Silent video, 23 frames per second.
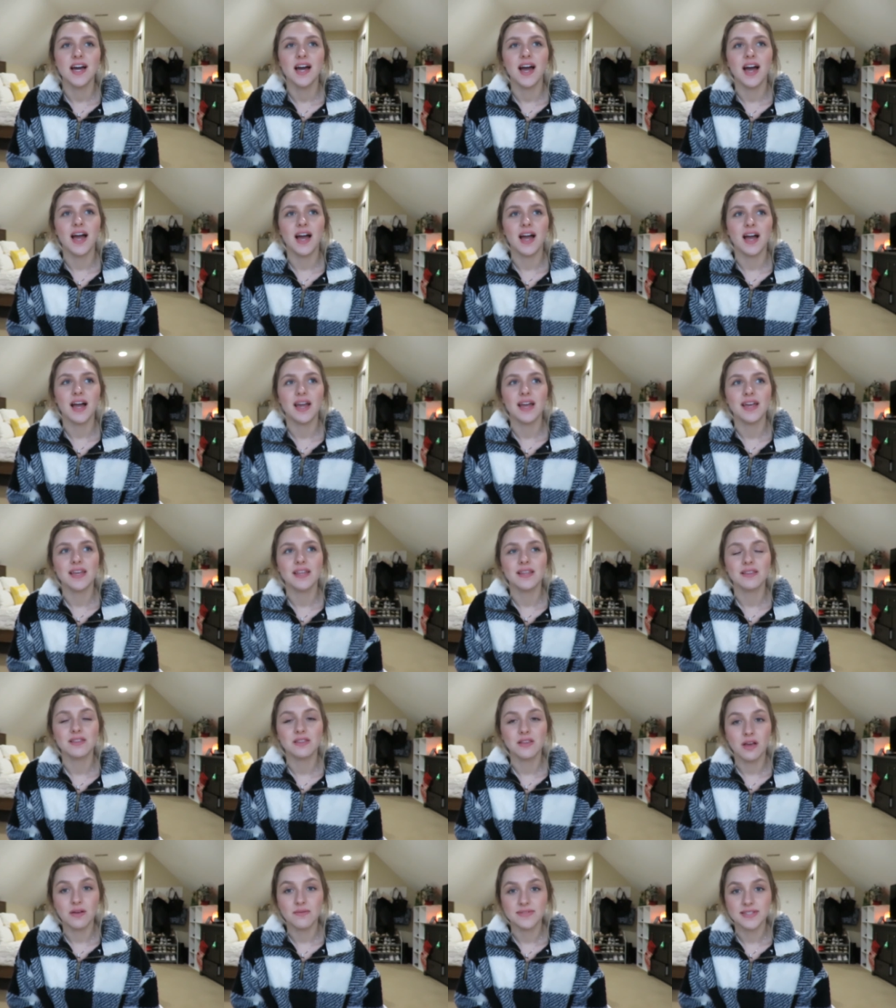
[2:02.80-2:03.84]
I
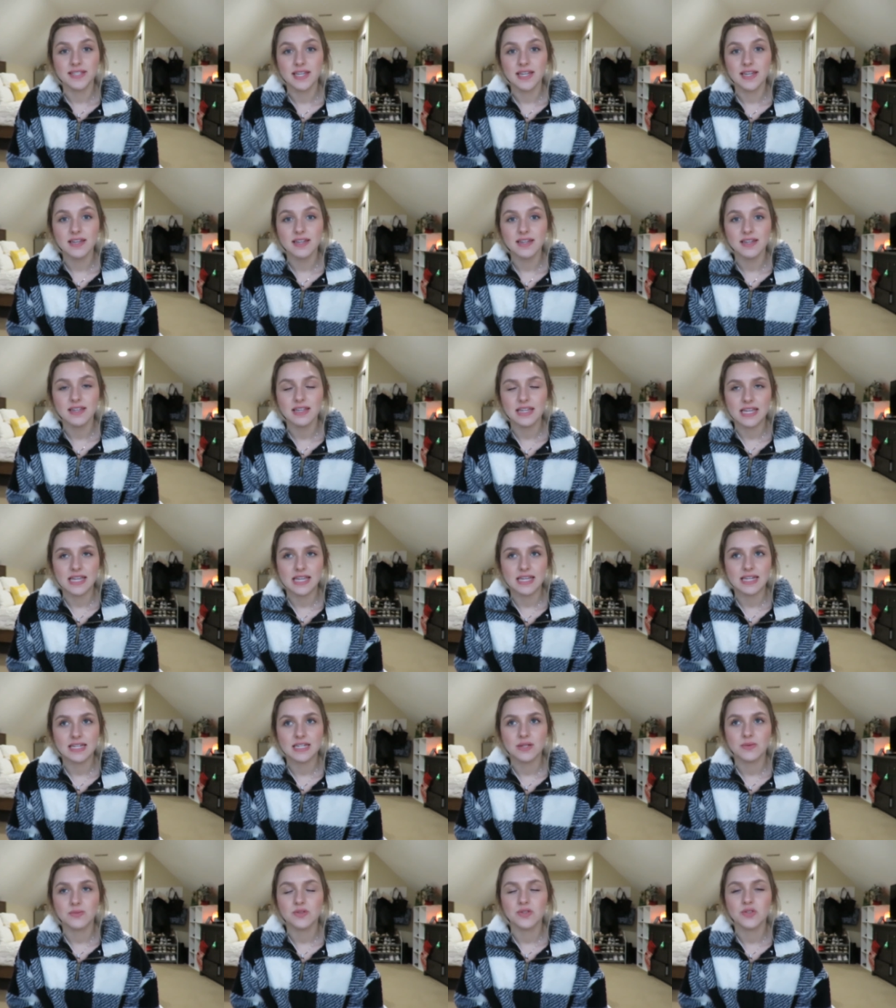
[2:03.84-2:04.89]
loved it
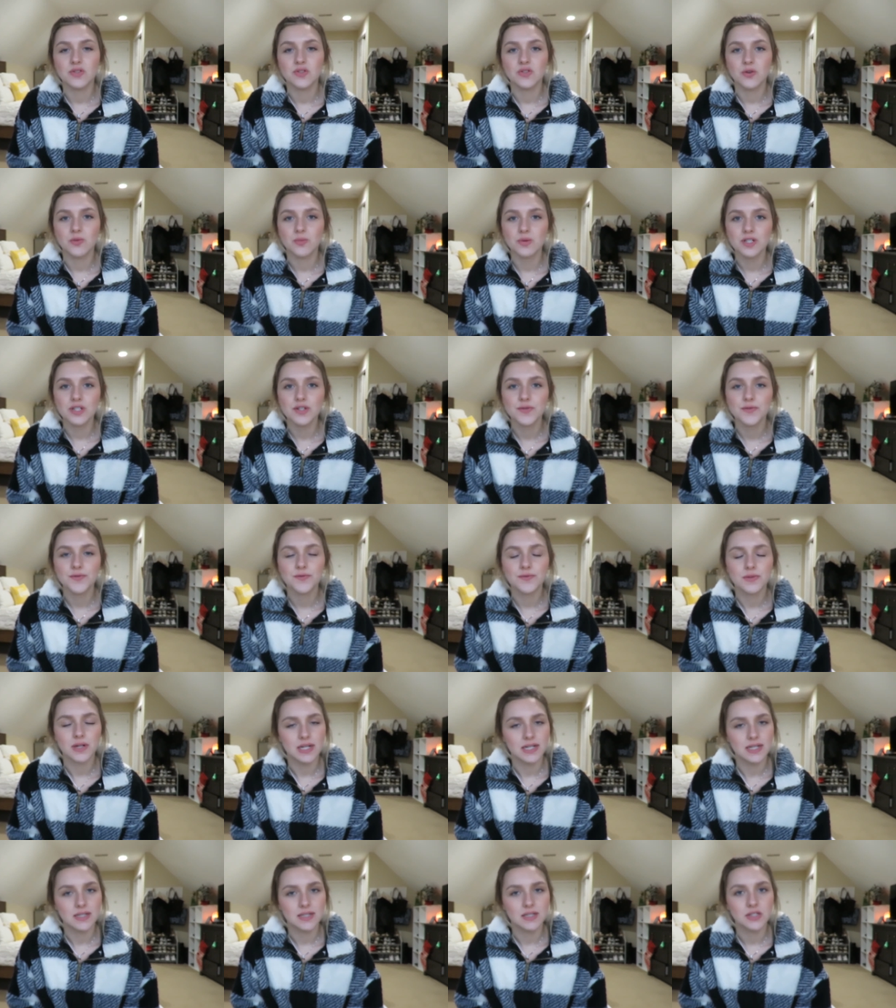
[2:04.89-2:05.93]
and it was so much
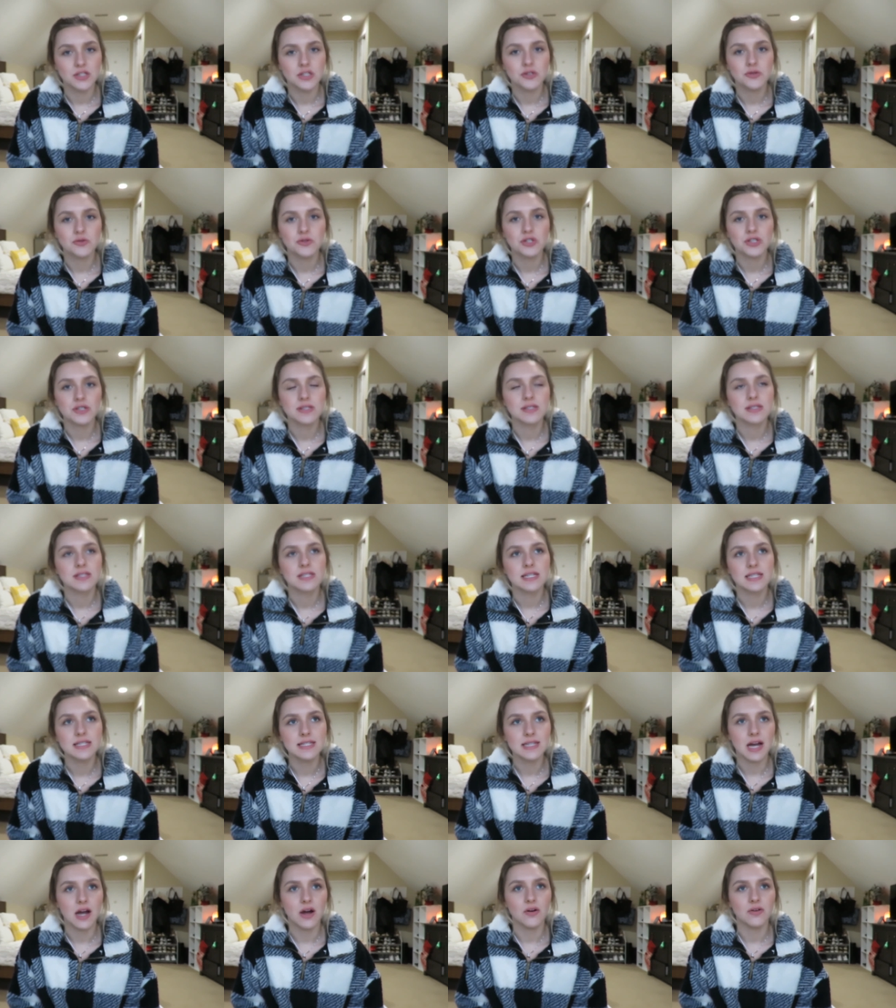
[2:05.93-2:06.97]
fun to just sit
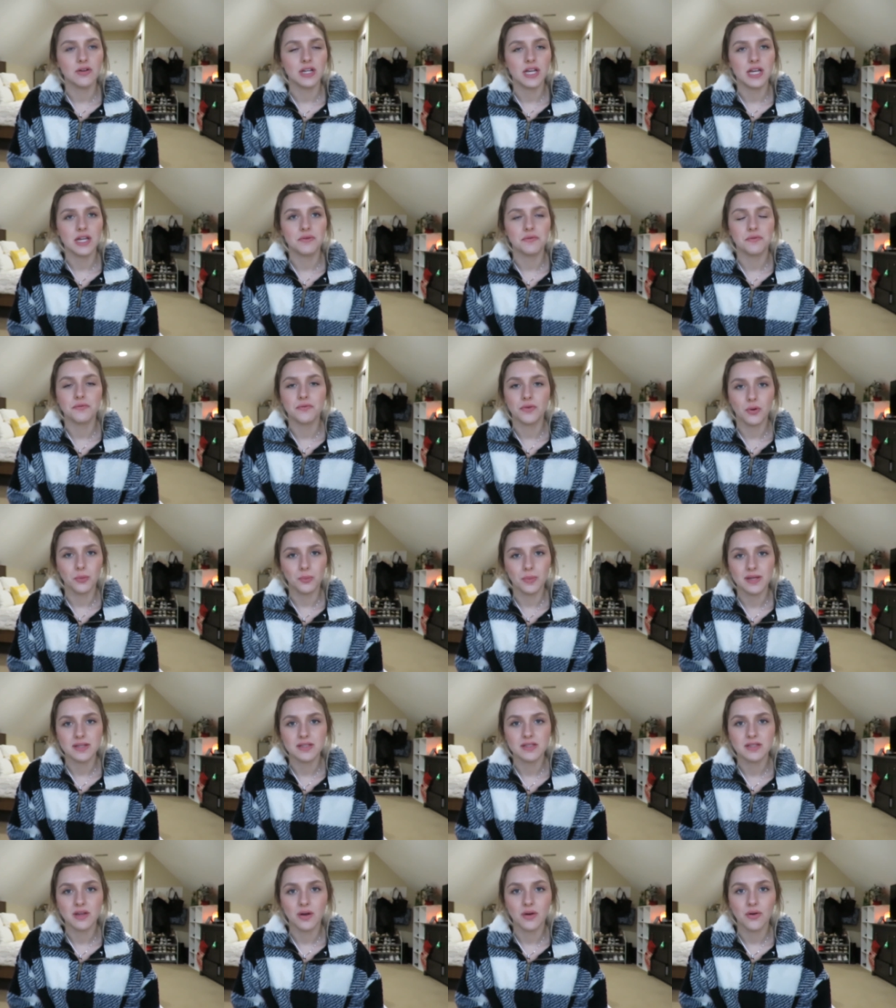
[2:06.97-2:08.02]
down and film
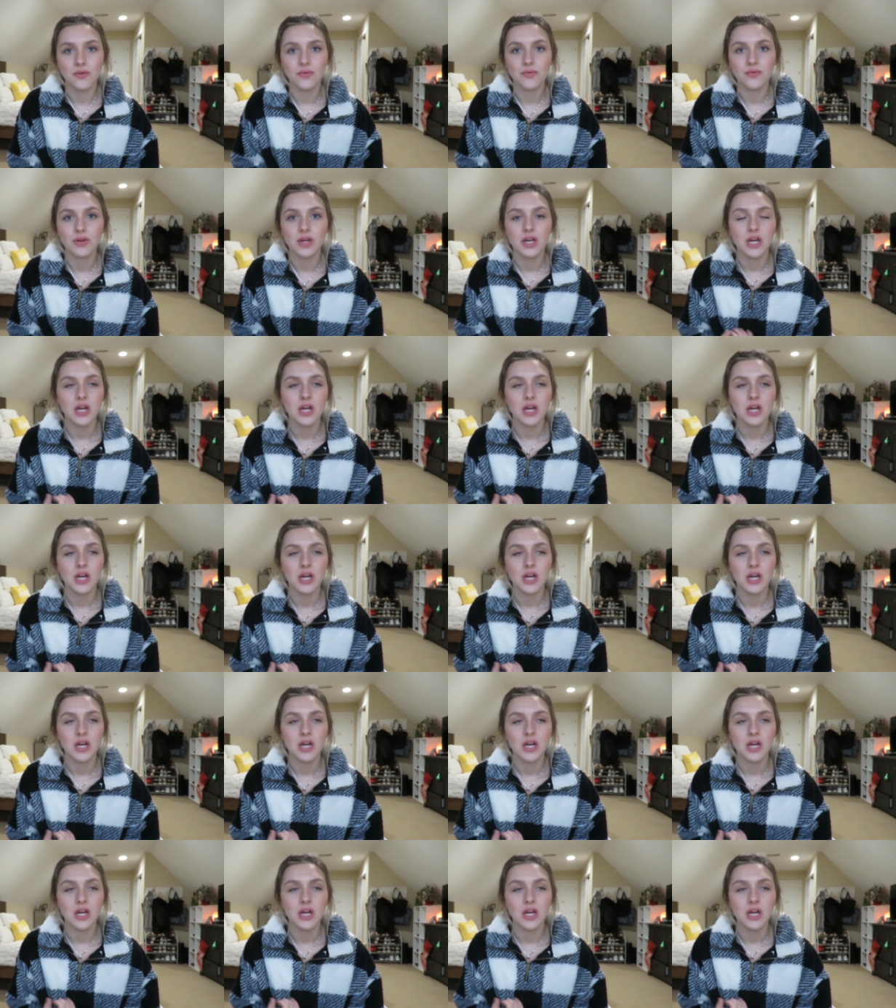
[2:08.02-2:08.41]
myself